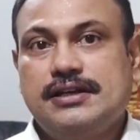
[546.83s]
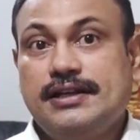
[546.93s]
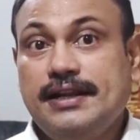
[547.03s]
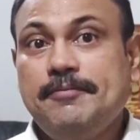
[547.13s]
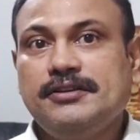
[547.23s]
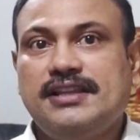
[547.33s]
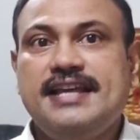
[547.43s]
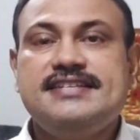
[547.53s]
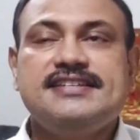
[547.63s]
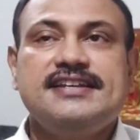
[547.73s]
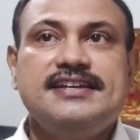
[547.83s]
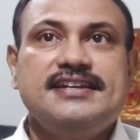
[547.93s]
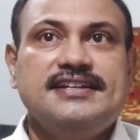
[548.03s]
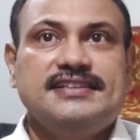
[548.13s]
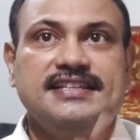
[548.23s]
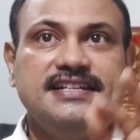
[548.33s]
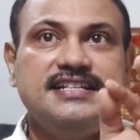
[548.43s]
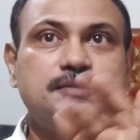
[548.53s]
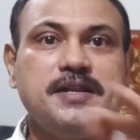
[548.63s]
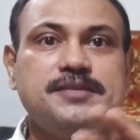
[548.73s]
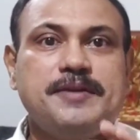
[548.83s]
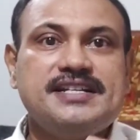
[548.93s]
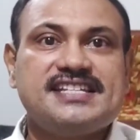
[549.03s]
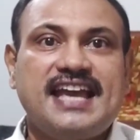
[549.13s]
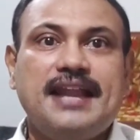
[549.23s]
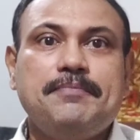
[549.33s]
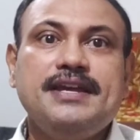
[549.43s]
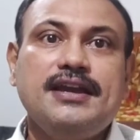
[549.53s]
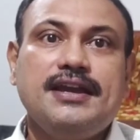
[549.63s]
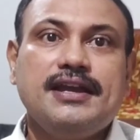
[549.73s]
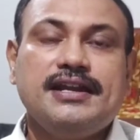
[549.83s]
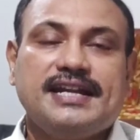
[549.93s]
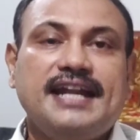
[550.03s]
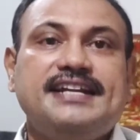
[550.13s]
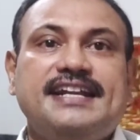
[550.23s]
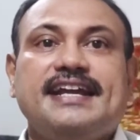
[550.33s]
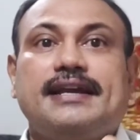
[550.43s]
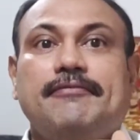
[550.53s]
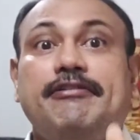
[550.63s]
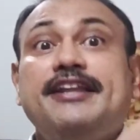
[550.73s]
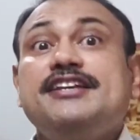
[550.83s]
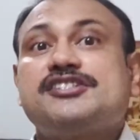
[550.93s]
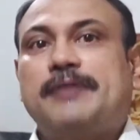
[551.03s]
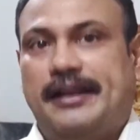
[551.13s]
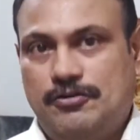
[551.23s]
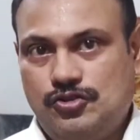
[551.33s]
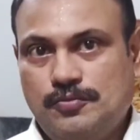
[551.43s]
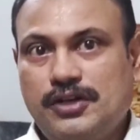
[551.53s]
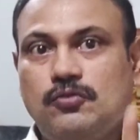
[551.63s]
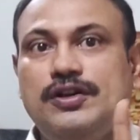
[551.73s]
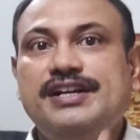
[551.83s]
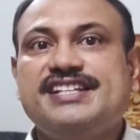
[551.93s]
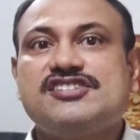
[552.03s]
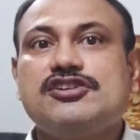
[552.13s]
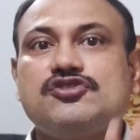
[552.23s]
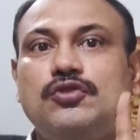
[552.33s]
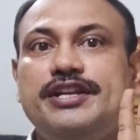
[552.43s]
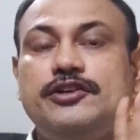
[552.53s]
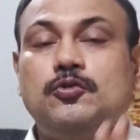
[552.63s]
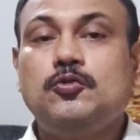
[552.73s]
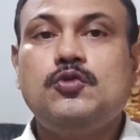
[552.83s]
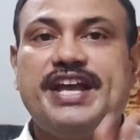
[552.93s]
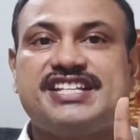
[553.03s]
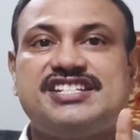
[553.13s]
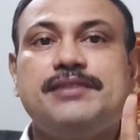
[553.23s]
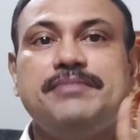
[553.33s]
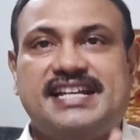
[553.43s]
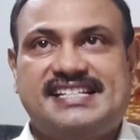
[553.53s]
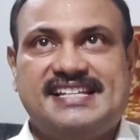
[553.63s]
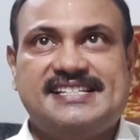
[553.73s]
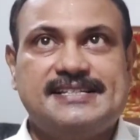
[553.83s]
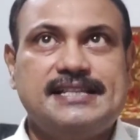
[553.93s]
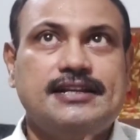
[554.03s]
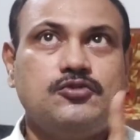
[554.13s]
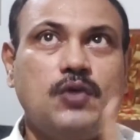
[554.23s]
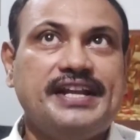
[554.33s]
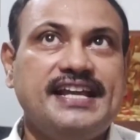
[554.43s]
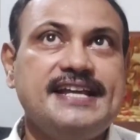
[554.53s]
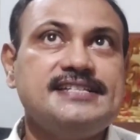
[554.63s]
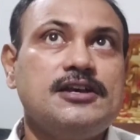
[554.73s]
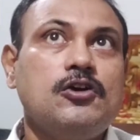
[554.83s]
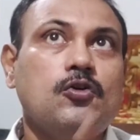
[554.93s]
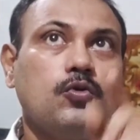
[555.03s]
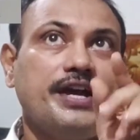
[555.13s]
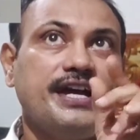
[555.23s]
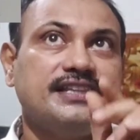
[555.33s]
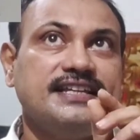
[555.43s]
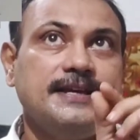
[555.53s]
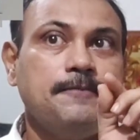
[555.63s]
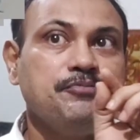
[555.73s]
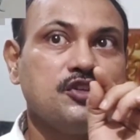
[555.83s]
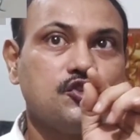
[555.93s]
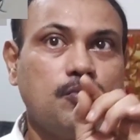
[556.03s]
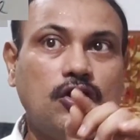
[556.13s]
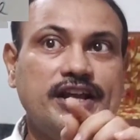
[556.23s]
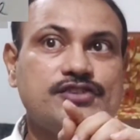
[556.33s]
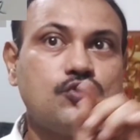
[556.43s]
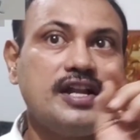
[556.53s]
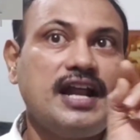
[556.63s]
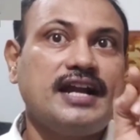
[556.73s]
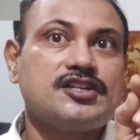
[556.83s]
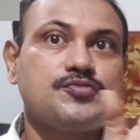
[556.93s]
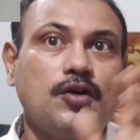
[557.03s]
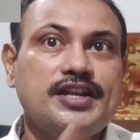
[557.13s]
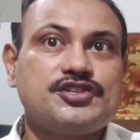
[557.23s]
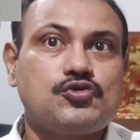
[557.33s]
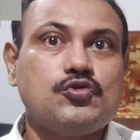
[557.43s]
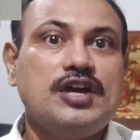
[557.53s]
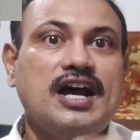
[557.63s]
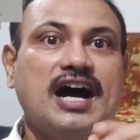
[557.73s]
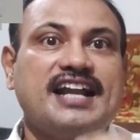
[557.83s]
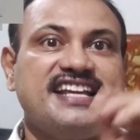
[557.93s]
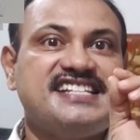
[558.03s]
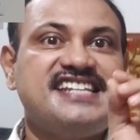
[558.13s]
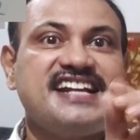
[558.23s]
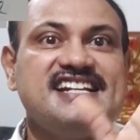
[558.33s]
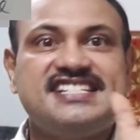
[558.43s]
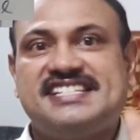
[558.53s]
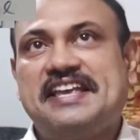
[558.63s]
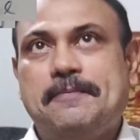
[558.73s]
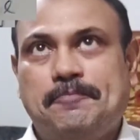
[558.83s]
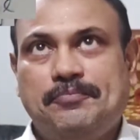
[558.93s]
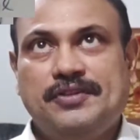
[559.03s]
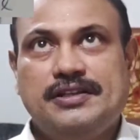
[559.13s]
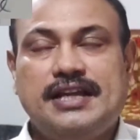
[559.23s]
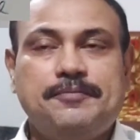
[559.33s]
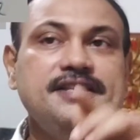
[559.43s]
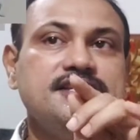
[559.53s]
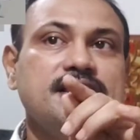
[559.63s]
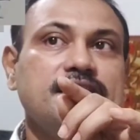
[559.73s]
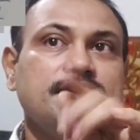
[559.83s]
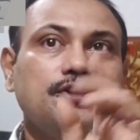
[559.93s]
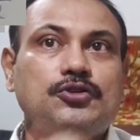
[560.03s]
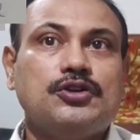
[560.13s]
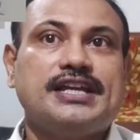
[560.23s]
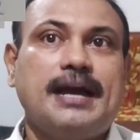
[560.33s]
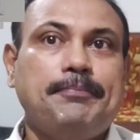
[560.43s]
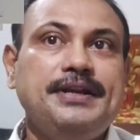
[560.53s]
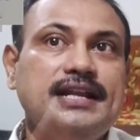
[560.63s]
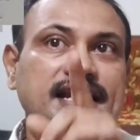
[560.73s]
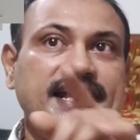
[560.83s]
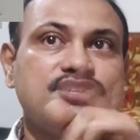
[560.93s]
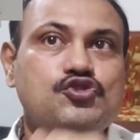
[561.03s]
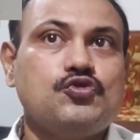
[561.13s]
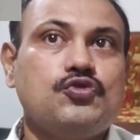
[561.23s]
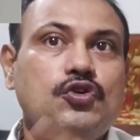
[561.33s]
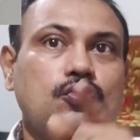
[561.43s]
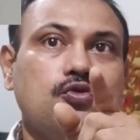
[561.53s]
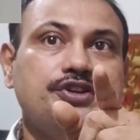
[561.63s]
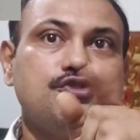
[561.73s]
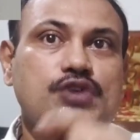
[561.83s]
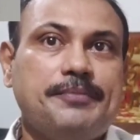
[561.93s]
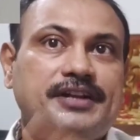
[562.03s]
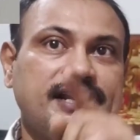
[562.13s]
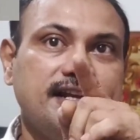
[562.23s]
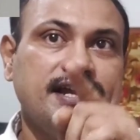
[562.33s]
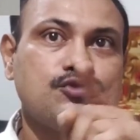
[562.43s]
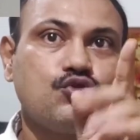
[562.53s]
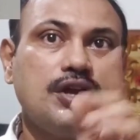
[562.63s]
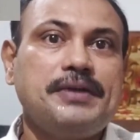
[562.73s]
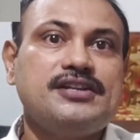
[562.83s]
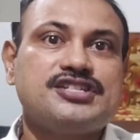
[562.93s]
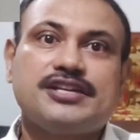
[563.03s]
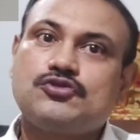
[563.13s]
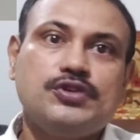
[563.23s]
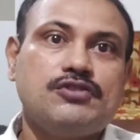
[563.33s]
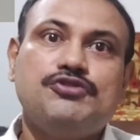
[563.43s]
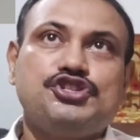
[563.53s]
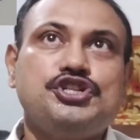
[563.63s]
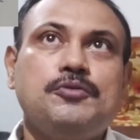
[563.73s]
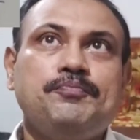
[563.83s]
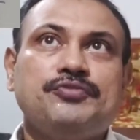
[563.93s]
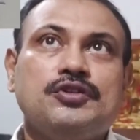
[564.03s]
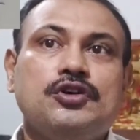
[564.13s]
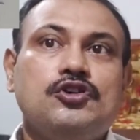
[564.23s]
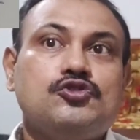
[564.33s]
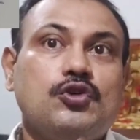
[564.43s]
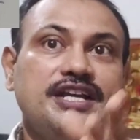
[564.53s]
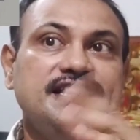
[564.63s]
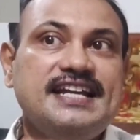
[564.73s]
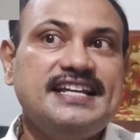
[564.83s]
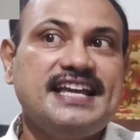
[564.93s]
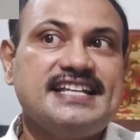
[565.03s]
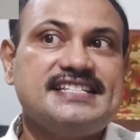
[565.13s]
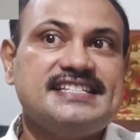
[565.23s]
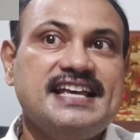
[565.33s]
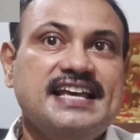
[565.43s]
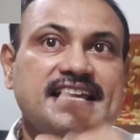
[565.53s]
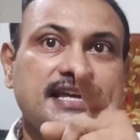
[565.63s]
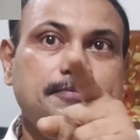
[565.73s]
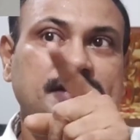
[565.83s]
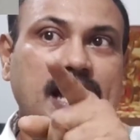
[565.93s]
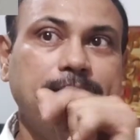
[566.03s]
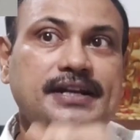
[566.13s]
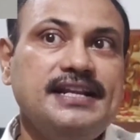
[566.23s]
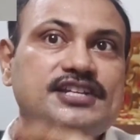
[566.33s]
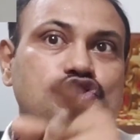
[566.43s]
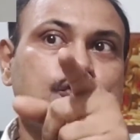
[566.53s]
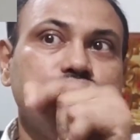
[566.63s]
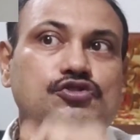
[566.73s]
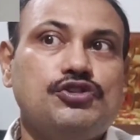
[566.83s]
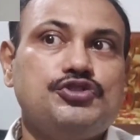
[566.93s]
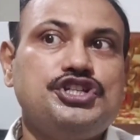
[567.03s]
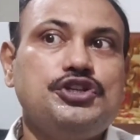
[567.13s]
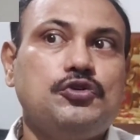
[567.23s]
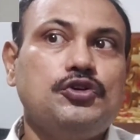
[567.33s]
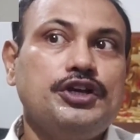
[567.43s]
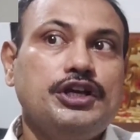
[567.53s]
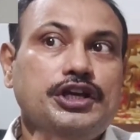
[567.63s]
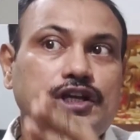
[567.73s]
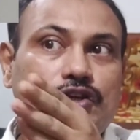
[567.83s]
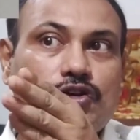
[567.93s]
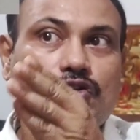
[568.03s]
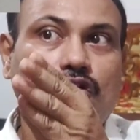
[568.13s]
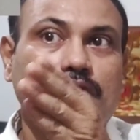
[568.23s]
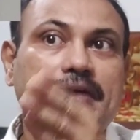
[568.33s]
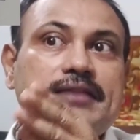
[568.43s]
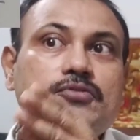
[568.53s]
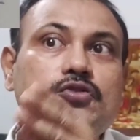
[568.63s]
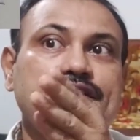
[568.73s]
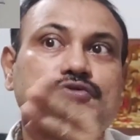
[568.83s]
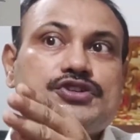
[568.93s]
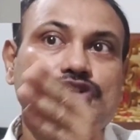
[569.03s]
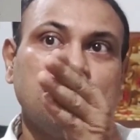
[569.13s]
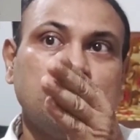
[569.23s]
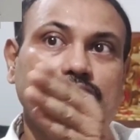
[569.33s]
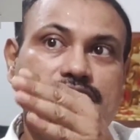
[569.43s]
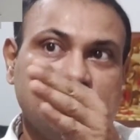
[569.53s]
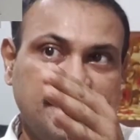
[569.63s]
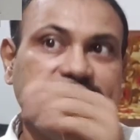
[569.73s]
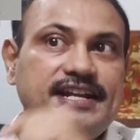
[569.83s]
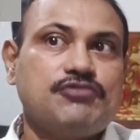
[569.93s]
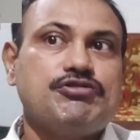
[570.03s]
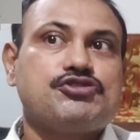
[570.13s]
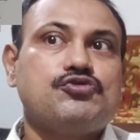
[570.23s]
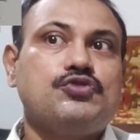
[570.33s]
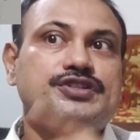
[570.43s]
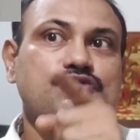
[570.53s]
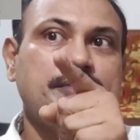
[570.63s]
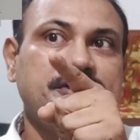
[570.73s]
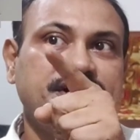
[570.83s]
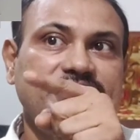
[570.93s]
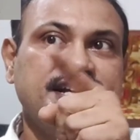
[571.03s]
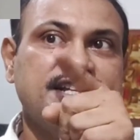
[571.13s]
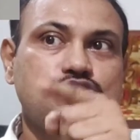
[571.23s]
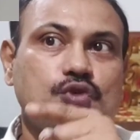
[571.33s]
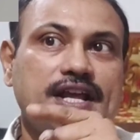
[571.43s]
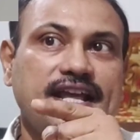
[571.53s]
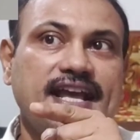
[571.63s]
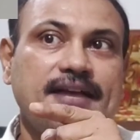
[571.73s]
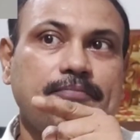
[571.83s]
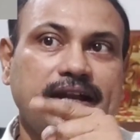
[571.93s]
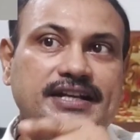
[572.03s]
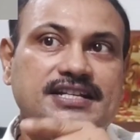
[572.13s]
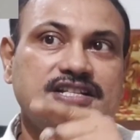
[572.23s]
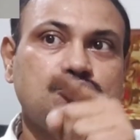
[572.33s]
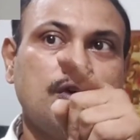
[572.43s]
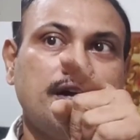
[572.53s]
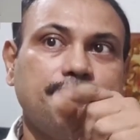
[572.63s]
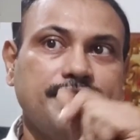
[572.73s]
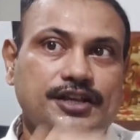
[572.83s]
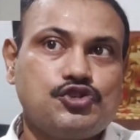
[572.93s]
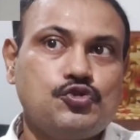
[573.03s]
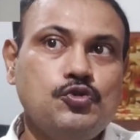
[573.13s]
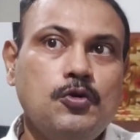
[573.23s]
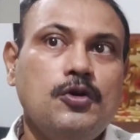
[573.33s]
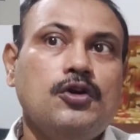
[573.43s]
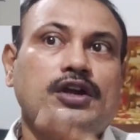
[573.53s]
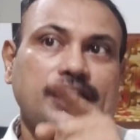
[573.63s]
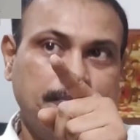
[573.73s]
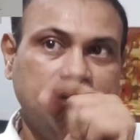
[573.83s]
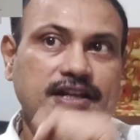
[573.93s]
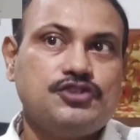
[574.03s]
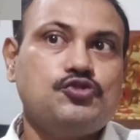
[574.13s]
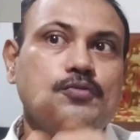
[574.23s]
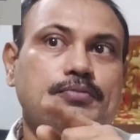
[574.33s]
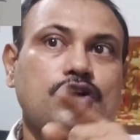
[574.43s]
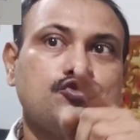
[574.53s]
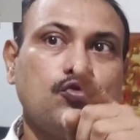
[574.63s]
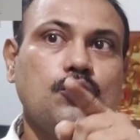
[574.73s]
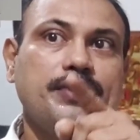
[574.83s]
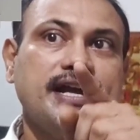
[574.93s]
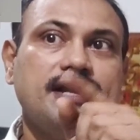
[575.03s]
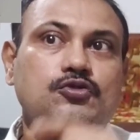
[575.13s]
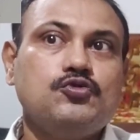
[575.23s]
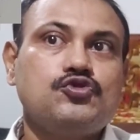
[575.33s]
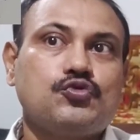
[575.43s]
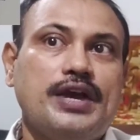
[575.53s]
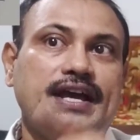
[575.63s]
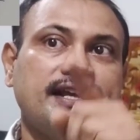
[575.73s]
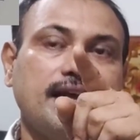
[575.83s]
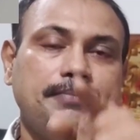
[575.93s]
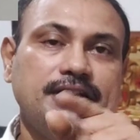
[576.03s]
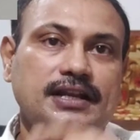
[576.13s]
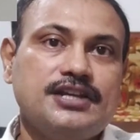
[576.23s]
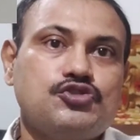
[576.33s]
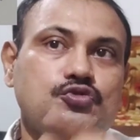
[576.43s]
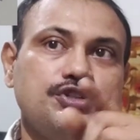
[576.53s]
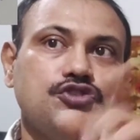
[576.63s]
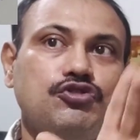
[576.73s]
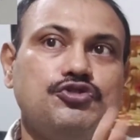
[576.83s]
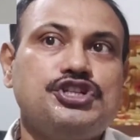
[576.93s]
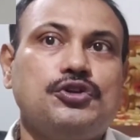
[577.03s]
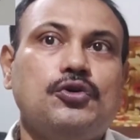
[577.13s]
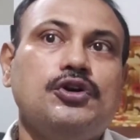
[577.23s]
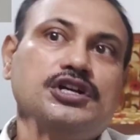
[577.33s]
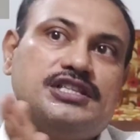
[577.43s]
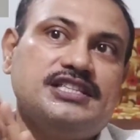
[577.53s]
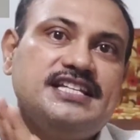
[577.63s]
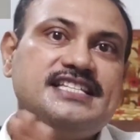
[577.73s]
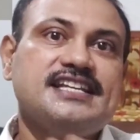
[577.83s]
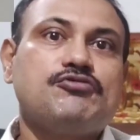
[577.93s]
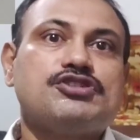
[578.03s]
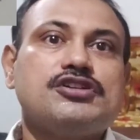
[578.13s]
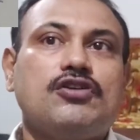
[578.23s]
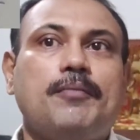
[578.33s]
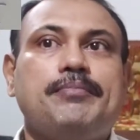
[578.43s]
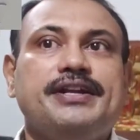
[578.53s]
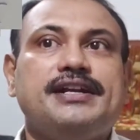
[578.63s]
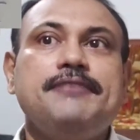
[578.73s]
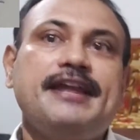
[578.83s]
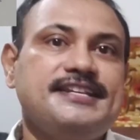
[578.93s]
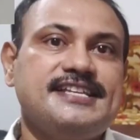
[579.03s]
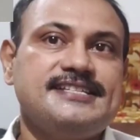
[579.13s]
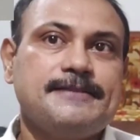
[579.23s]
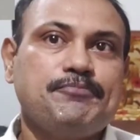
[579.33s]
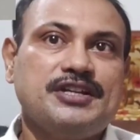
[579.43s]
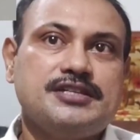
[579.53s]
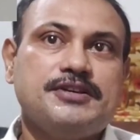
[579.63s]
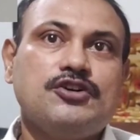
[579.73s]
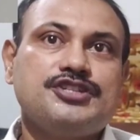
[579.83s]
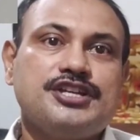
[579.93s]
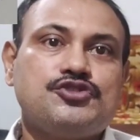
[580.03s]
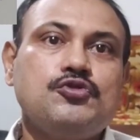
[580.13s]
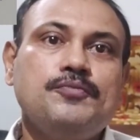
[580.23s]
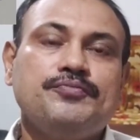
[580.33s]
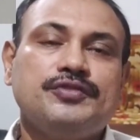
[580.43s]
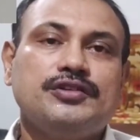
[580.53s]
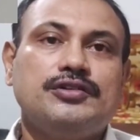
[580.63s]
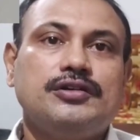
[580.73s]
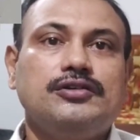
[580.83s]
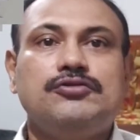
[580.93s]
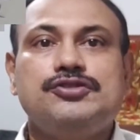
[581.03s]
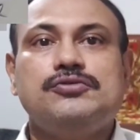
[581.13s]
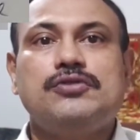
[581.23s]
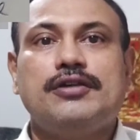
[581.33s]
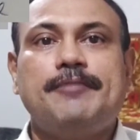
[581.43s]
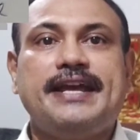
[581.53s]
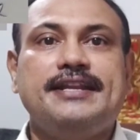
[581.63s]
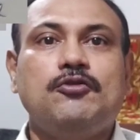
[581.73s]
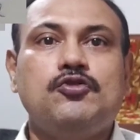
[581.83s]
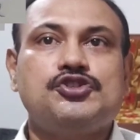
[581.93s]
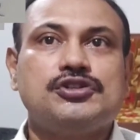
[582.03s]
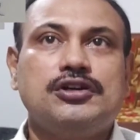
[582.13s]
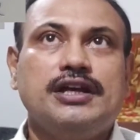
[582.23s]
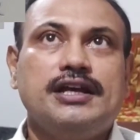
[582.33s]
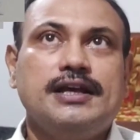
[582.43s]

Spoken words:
Nevertheless, the displacements can take various values, but we will discuss only two extreme cases. That is one case where the small x1 and small x2 are exactly same. That means your capital X2, which we have taken x1 minus x2 equal to 0. So in that case, if capital X2 is equal to 0, your normal mode equation, second equation, which we have written d square by dt square of x2 capital X2 plus omega 2 square capital X2 is equal to 0, this equation completely vanishes. It is because x2 do not play any roles.